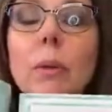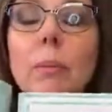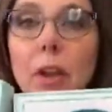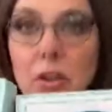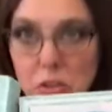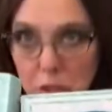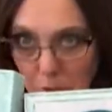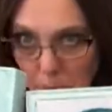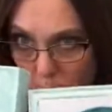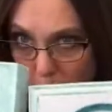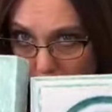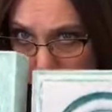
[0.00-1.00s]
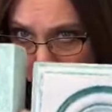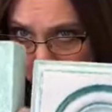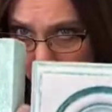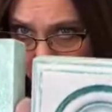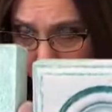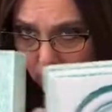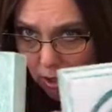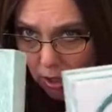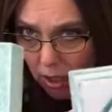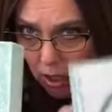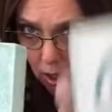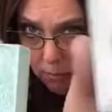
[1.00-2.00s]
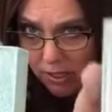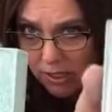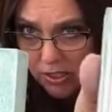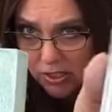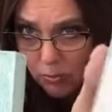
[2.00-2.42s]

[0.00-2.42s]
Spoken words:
I'm not sure why, but it's